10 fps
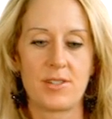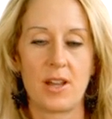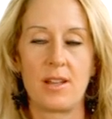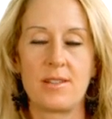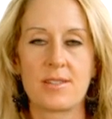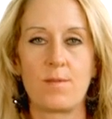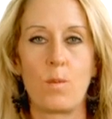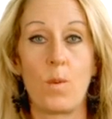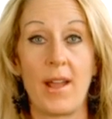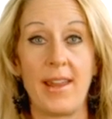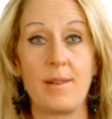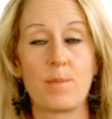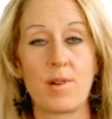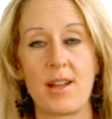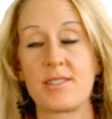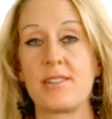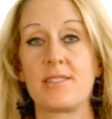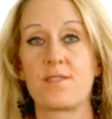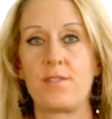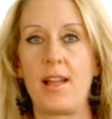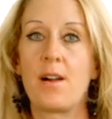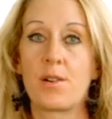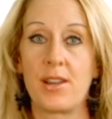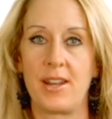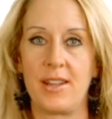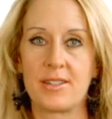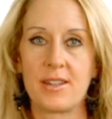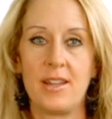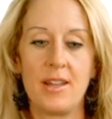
tons of white processed flour in it?